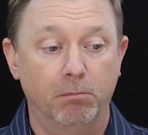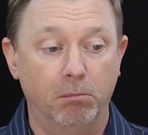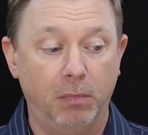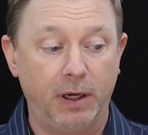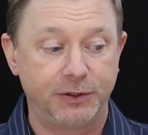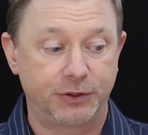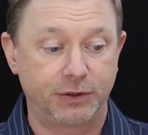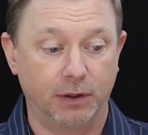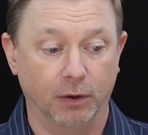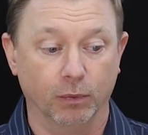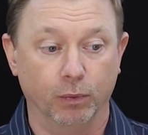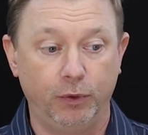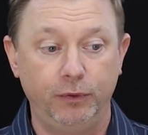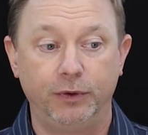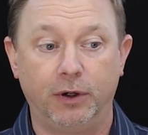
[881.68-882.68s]
much a
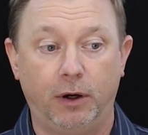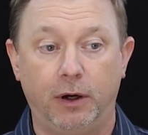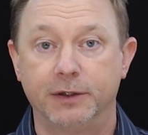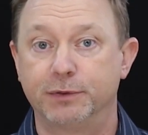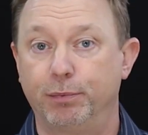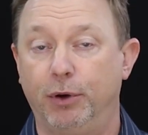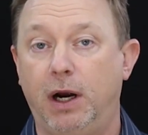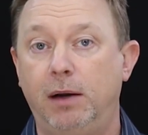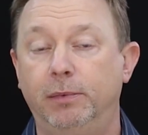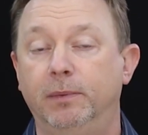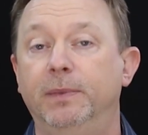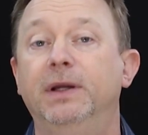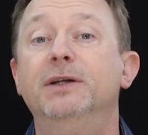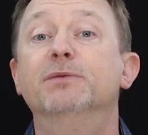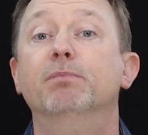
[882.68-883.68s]
root cause
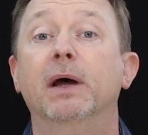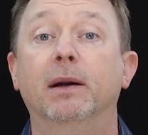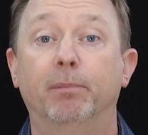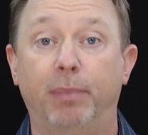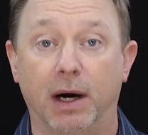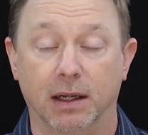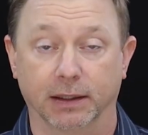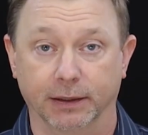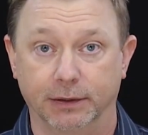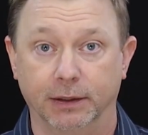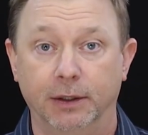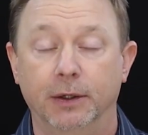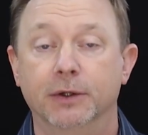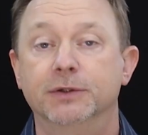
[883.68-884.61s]
problem that is metabolic.